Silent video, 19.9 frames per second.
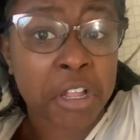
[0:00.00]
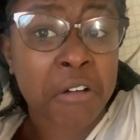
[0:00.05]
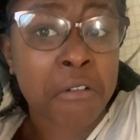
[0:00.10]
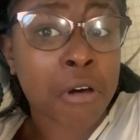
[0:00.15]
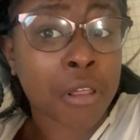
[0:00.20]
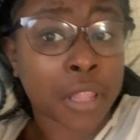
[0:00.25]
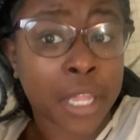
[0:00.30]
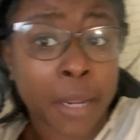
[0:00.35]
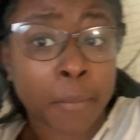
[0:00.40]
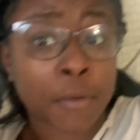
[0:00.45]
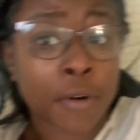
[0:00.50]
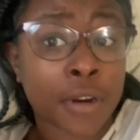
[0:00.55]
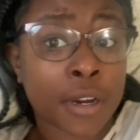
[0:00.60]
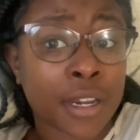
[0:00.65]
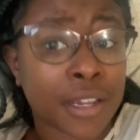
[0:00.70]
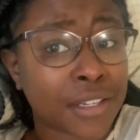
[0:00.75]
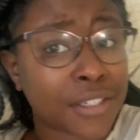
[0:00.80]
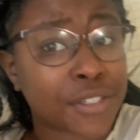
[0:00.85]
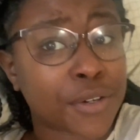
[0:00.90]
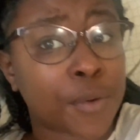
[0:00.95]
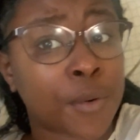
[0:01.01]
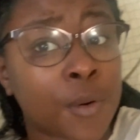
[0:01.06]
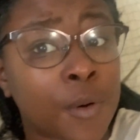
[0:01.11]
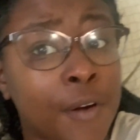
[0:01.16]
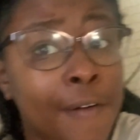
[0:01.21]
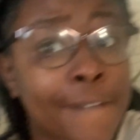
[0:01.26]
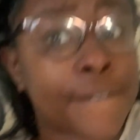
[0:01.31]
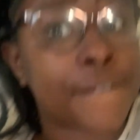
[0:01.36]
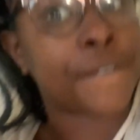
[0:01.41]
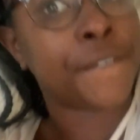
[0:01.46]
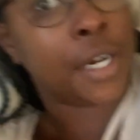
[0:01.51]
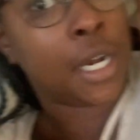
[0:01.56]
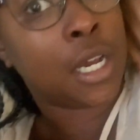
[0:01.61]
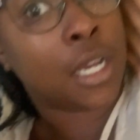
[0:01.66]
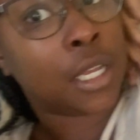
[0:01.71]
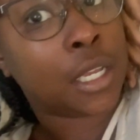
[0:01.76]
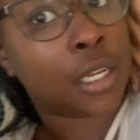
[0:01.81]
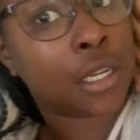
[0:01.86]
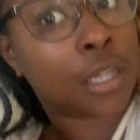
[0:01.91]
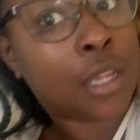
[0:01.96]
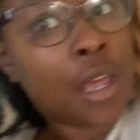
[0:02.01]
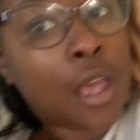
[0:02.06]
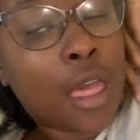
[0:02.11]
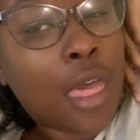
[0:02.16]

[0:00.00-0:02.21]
glamorous or fun